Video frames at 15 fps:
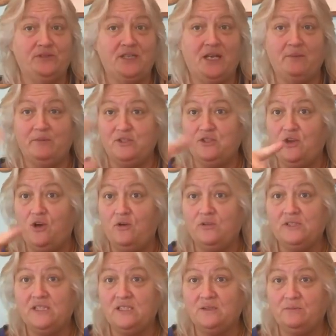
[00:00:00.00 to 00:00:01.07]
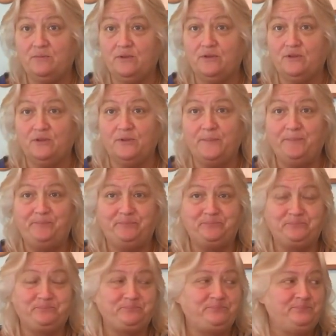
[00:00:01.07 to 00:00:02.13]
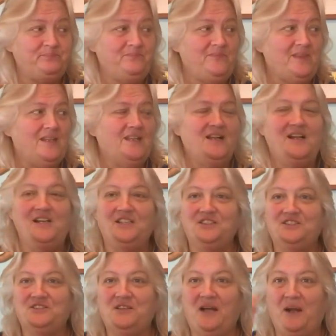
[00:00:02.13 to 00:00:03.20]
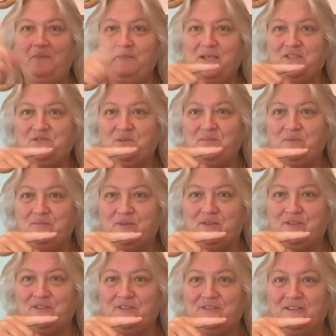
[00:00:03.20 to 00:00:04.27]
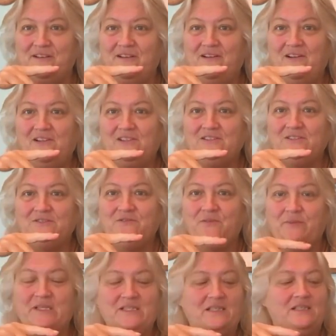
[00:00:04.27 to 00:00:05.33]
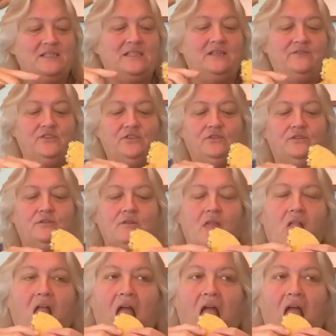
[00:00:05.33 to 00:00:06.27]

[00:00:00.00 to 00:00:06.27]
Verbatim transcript: pill time, and she always gets a burger. So I picked her up a burger for my son to give to her.